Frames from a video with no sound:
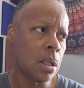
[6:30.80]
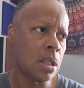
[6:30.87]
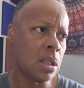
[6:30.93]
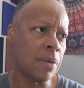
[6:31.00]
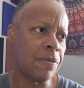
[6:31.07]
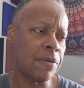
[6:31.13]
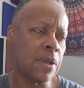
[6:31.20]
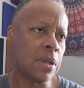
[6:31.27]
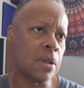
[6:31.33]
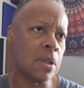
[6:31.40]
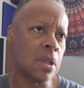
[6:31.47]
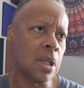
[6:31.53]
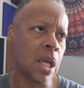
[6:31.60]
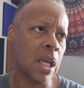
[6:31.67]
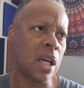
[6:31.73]

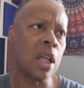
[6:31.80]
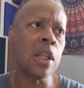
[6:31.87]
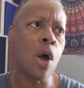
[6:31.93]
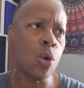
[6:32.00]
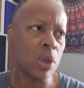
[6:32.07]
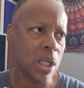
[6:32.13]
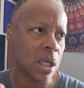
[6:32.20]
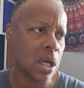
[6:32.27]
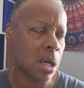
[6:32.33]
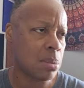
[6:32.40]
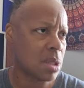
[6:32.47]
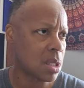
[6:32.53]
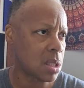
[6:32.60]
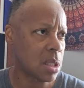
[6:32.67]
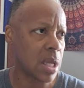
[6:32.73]
cloning
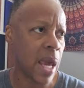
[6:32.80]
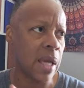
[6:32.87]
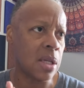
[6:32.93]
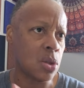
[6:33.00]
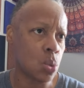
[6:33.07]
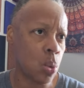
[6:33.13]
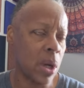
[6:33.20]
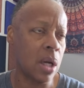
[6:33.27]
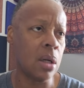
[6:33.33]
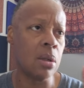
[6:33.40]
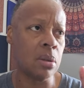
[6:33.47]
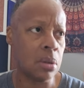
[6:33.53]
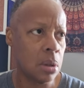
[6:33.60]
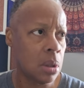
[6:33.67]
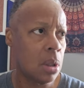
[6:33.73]
comes into that as
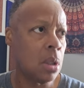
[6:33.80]
well.